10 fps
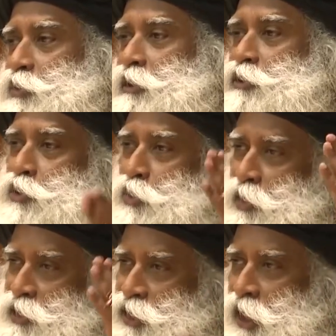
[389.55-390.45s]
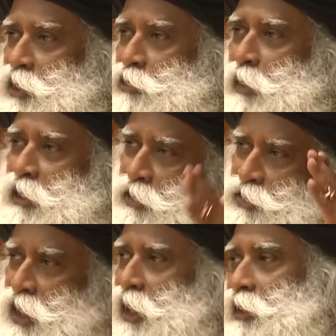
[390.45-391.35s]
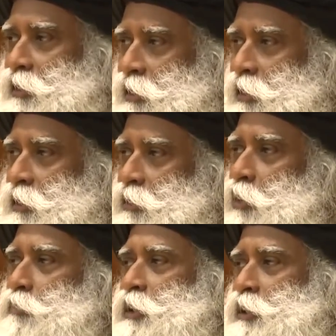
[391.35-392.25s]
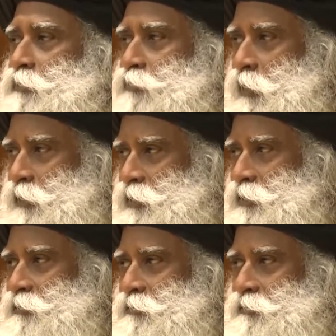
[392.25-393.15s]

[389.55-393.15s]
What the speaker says: to execute change by design, not by default.